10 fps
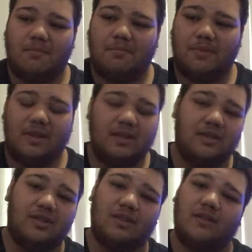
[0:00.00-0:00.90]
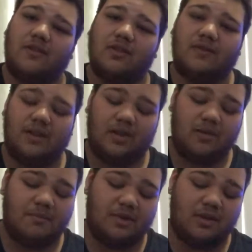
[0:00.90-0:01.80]
But this is just the first video
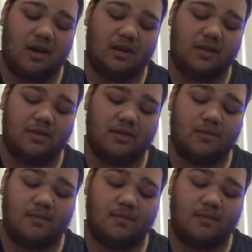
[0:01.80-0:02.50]
of me talking to you.